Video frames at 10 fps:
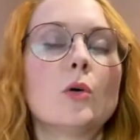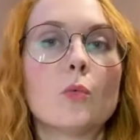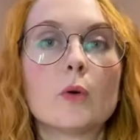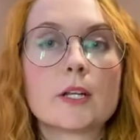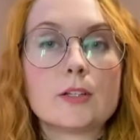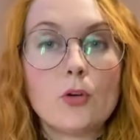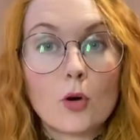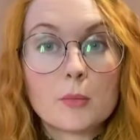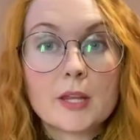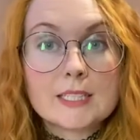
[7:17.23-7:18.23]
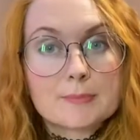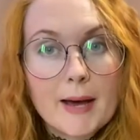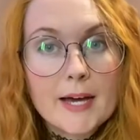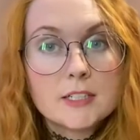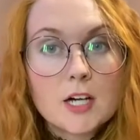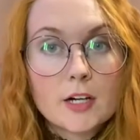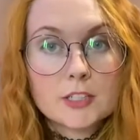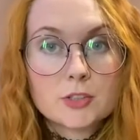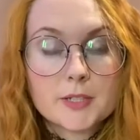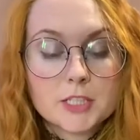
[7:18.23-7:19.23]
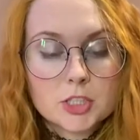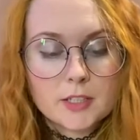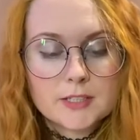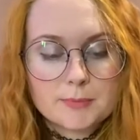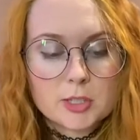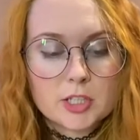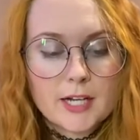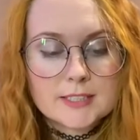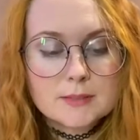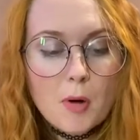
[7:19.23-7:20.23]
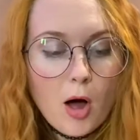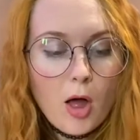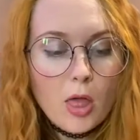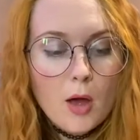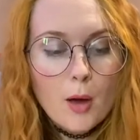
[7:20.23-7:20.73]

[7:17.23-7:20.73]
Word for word: would normally spend on a tarantula, especially that small,